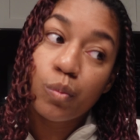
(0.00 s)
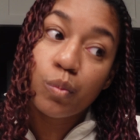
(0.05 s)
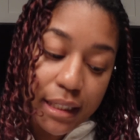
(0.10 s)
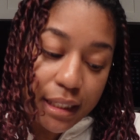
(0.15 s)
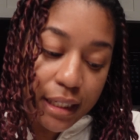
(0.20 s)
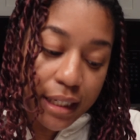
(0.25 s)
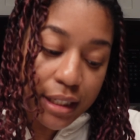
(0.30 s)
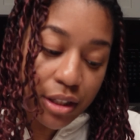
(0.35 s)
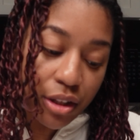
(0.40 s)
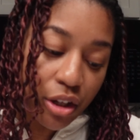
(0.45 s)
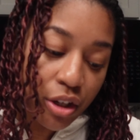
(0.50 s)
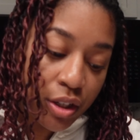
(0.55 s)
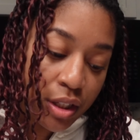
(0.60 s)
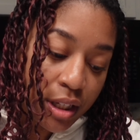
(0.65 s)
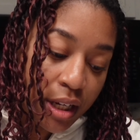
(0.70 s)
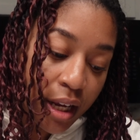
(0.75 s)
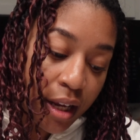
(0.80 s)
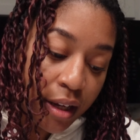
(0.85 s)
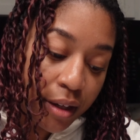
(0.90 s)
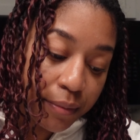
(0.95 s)
Today's
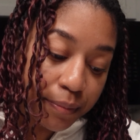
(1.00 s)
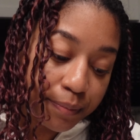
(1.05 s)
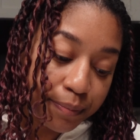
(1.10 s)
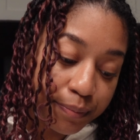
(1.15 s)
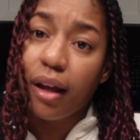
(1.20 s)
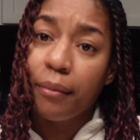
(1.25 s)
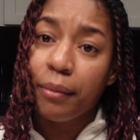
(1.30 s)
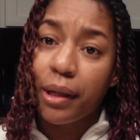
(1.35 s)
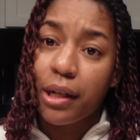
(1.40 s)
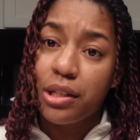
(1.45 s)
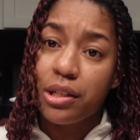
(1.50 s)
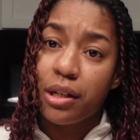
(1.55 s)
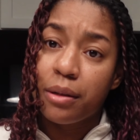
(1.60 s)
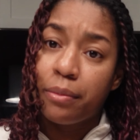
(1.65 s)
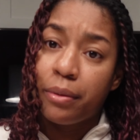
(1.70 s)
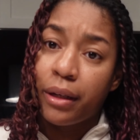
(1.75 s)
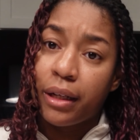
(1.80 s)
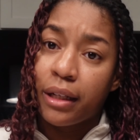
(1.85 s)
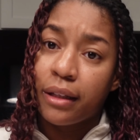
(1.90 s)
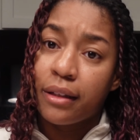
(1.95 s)
Thursday. I'm gonna
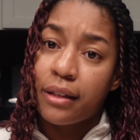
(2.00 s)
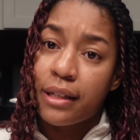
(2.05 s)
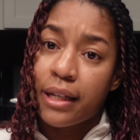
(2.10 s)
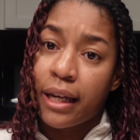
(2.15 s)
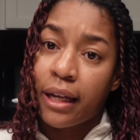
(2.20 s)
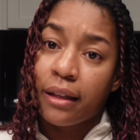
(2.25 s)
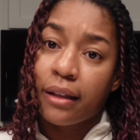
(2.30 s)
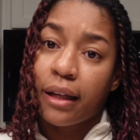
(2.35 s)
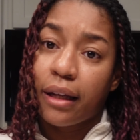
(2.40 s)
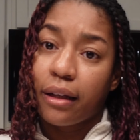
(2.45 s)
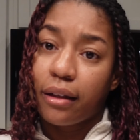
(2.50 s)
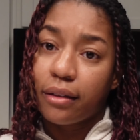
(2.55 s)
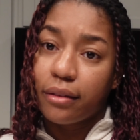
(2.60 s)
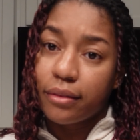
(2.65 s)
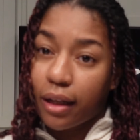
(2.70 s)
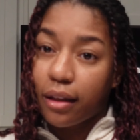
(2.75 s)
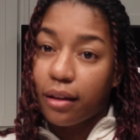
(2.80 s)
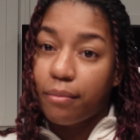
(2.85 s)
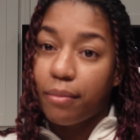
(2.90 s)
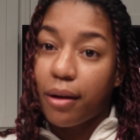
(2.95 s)
start putting the date like
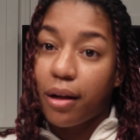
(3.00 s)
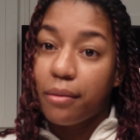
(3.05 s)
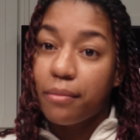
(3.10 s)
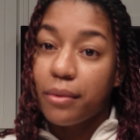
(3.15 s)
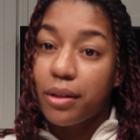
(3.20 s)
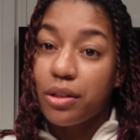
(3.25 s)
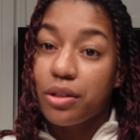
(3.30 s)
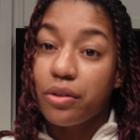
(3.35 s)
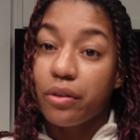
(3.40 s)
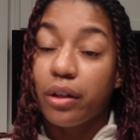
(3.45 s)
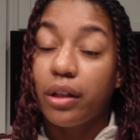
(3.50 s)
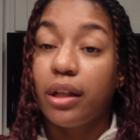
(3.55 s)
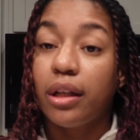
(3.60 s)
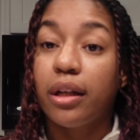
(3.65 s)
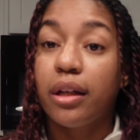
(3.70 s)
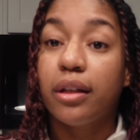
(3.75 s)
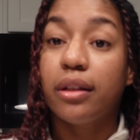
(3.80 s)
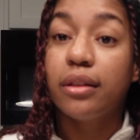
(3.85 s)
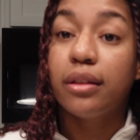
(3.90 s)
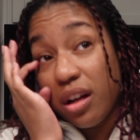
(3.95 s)
at the bottom of the screen
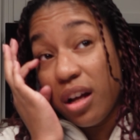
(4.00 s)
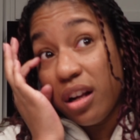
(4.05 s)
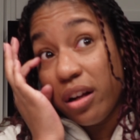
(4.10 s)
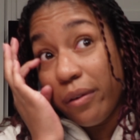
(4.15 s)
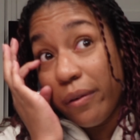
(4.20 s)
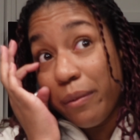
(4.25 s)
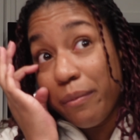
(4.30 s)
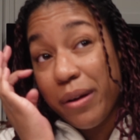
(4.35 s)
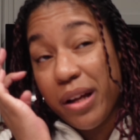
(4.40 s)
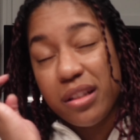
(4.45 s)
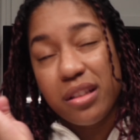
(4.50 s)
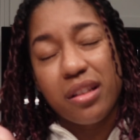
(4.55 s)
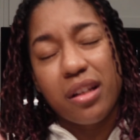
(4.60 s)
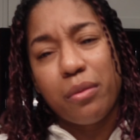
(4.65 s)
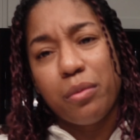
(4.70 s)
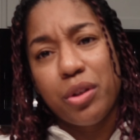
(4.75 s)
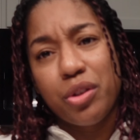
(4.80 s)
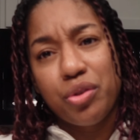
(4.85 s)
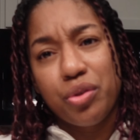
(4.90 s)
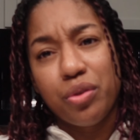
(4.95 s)
here. Kind of going back to
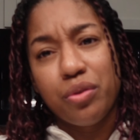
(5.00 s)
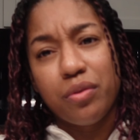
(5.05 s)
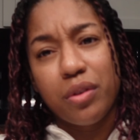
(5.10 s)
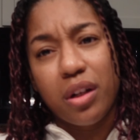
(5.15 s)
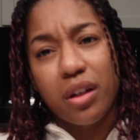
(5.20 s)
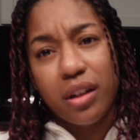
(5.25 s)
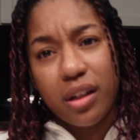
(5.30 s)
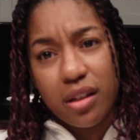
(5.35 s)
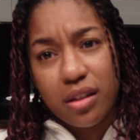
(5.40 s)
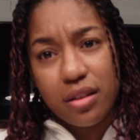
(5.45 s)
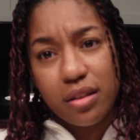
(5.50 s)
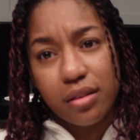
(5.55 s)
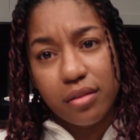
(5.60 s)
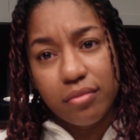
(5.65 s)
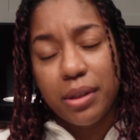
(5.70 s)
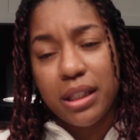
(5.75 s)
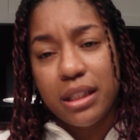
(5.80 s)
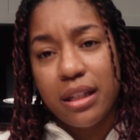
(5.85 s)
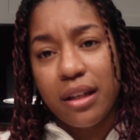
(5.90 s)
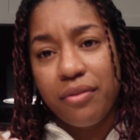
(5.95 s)
like what a true vlog is,
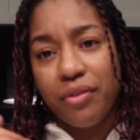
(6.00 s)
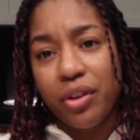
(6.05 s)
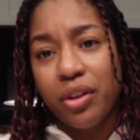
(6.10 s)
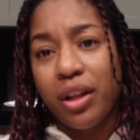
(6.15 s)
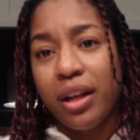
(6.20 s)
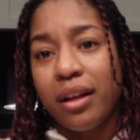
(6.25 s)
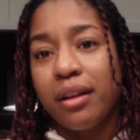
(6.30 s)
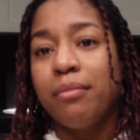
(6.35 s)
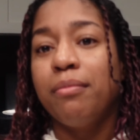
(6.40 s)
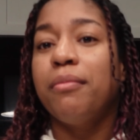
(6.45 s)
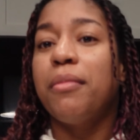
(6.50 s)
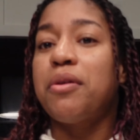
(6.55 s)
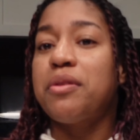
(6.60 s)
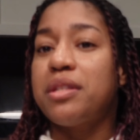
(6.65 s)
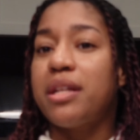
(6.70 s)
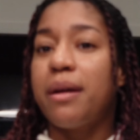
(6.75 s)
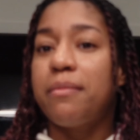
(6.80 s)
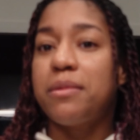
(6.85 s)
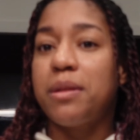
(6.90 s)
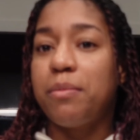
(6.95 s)
because I feel like
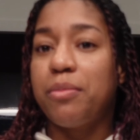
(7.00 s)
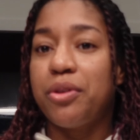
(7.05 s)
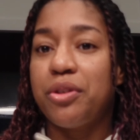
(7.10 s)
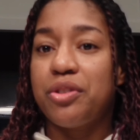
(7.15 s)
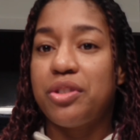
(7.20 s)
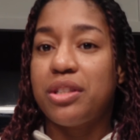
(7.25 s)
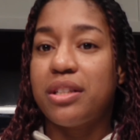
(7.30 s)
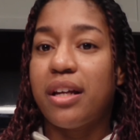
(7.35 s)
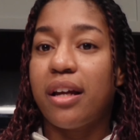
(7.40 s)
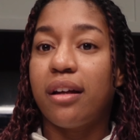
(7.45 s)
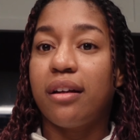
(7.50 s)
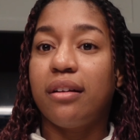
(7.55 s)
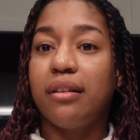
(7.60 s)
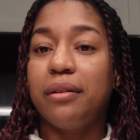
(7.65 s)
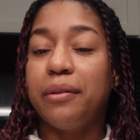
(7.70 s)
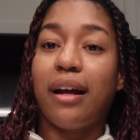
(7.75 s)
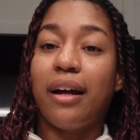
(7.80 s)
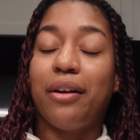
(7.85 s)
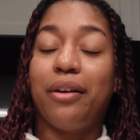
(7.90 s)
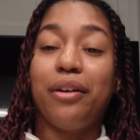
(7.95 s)
most times people are just like,
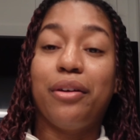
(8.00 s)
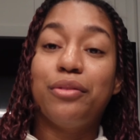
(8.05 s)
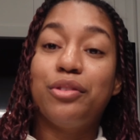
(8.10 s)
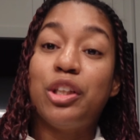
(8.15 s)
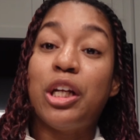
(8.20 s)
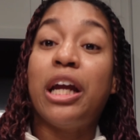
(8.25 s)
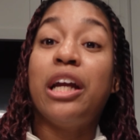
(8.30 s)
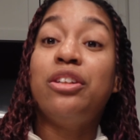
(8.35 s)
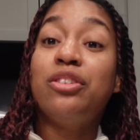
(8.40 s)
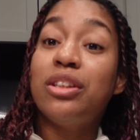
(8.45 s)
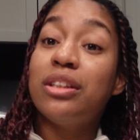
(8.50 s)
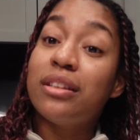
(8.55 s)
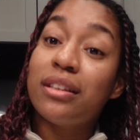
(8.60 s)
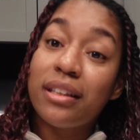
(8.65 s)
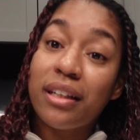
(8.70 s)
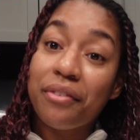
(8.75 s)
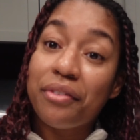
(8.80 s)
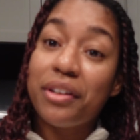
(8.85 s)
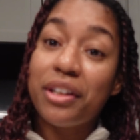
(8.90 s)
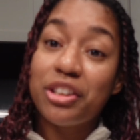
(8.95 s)
I don't know, changing the
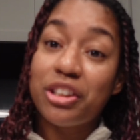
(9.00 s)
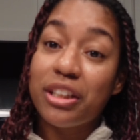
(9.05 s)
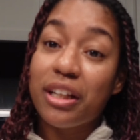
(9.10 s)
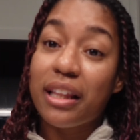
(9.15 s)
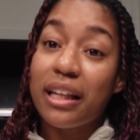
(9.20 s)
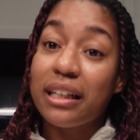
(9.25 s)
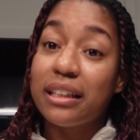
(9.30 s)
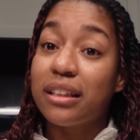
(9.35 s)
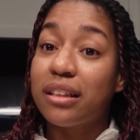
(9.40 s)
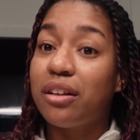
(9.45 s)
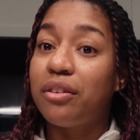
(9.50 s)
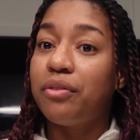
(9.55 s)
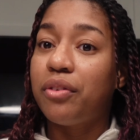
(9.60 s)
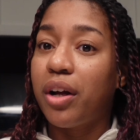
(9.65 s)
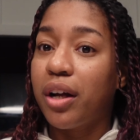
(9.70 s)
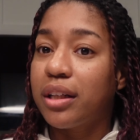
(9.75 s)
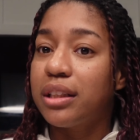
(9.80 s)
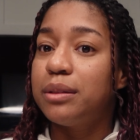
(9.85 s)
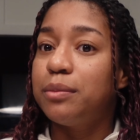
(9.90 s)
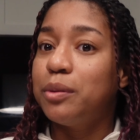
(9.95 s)
definition of things. And a
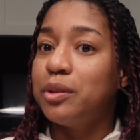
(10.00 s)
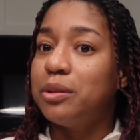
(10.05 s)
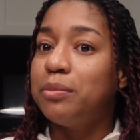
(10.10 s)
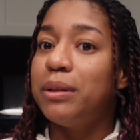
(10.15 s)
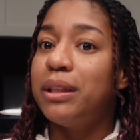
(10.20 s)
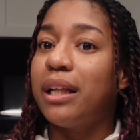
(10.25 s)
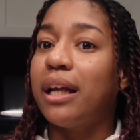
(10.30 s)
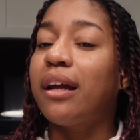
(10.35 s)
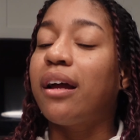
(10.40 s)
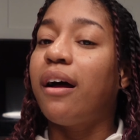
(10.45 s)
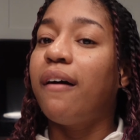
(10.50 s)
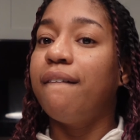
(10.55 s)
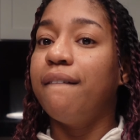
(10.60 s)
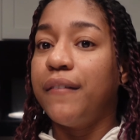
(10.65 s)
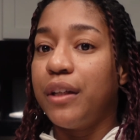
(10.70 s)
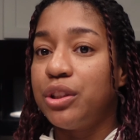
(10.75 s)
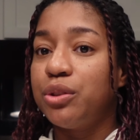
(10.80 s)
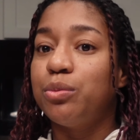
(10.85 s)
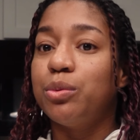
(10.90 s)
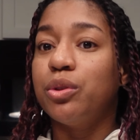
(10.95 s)
vlog is supposed to be like a
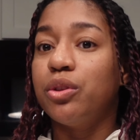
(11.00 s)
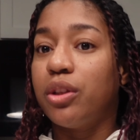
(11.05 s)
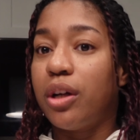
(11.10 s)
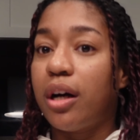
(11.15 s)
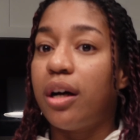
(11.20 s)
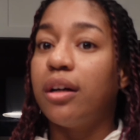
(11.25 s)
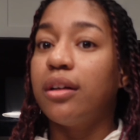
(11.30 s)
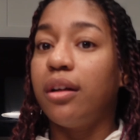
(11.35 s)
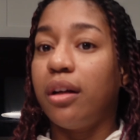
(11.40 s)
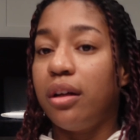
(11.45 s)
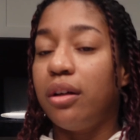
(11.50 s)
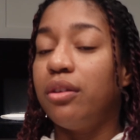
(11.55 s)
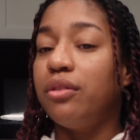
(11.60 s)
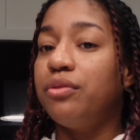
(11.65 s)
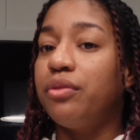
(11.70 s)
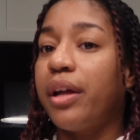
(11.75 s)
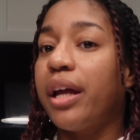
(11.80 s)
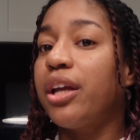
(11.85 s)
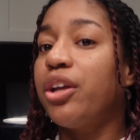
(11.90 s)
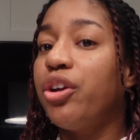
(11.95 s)
visual log
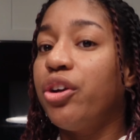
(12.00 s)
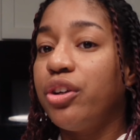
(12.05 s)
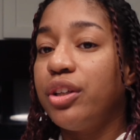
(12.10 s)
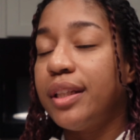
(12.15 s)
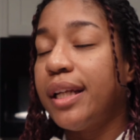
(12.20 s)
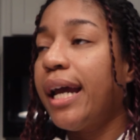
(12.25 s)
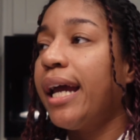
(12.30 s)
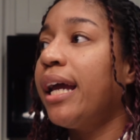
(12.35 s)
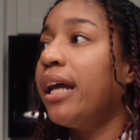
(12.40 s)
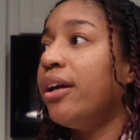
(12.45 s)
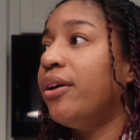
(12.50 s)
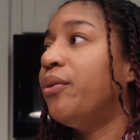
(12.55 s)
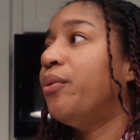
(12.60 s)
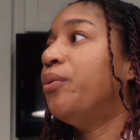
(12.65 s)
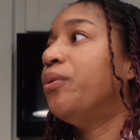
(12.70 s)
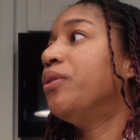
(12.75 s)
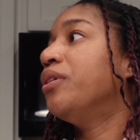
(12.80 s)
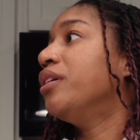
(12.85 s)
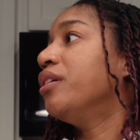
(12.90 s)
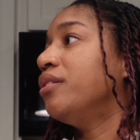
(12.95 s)
of like your day
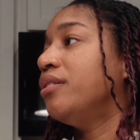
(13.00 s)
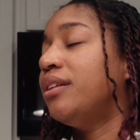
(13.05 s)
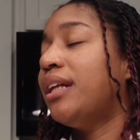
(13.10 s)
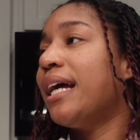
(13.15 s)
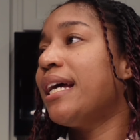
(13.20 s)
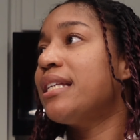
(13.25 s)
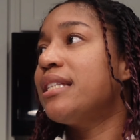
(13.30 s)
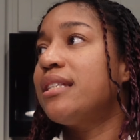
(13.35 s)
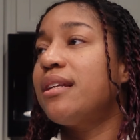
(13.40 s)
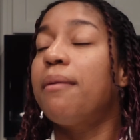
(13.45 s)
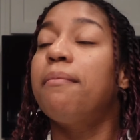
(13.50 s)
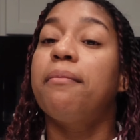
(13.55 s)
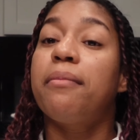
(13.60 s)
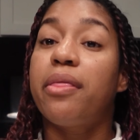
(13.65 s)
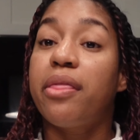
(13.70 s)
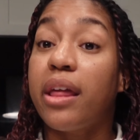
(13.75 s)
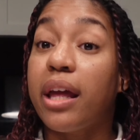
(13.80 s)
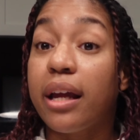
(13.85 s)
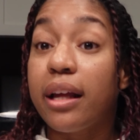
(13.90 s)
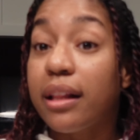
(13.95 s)
or like
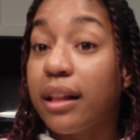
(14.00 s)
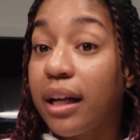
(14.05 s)
something